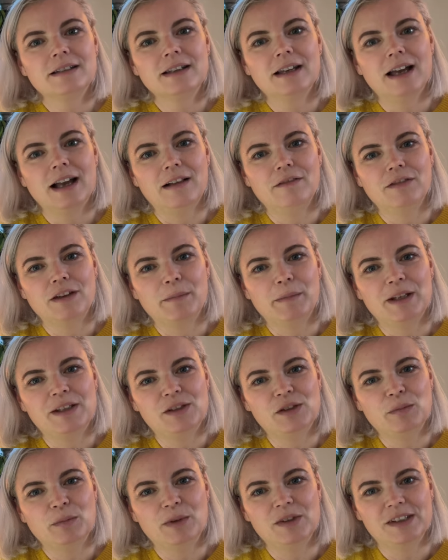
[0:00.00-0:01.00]
Alphabet
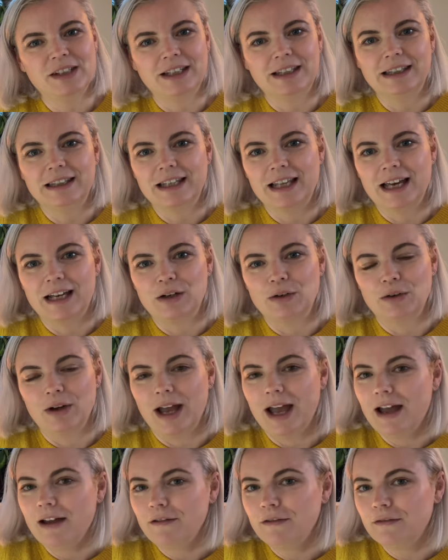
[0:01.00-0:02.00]
Superset letter
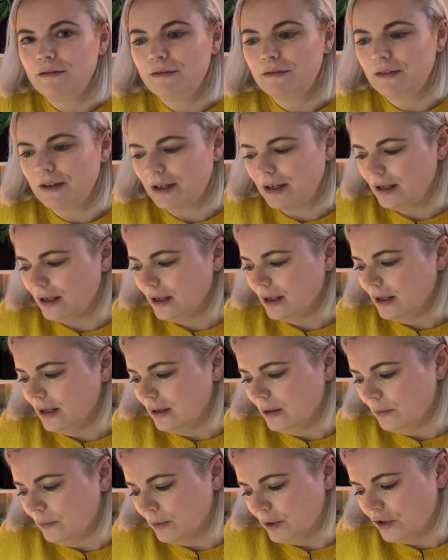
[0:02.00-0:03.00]
F,
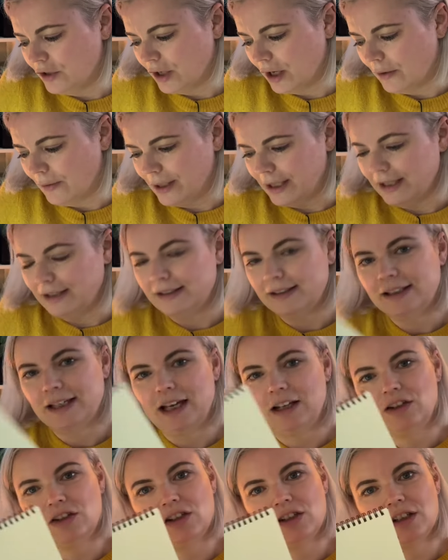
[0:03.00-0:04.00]
which I already
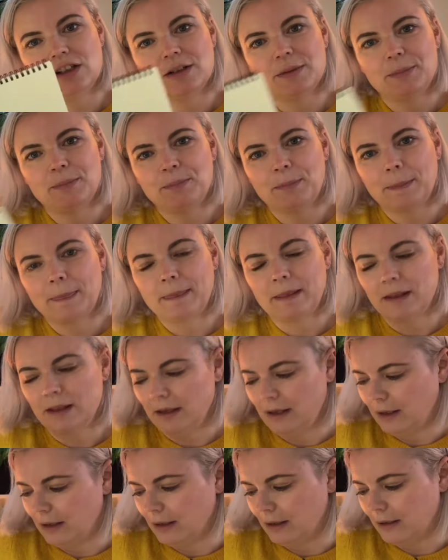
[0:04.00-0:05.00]
sketched.
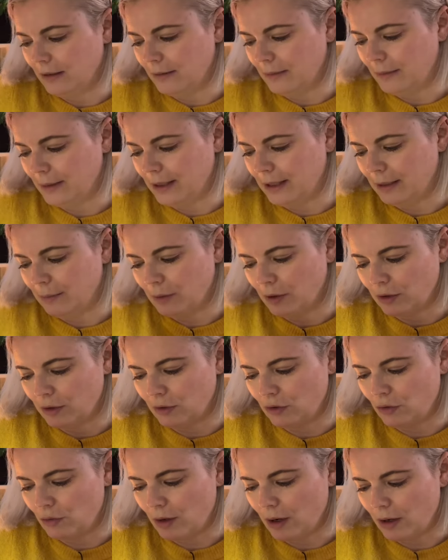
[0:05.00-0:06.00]
And I'm going
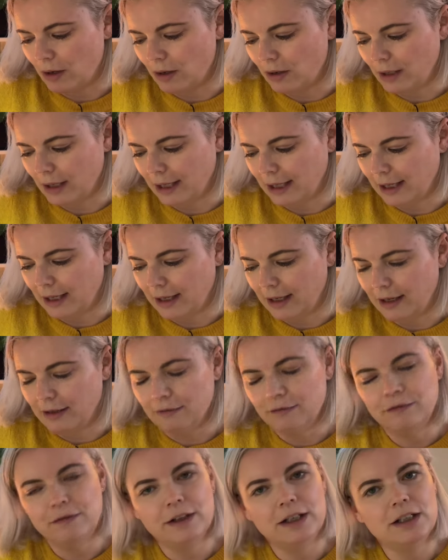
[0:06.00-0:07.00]
to draw a
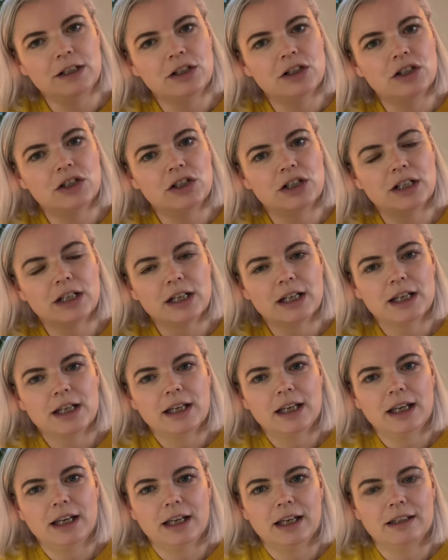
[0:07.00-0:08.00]
finch
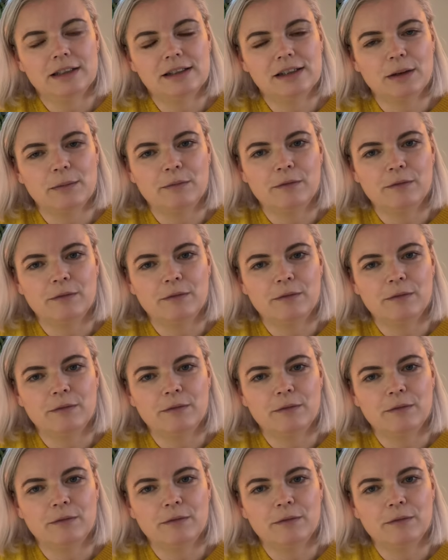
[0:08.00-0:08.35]
and some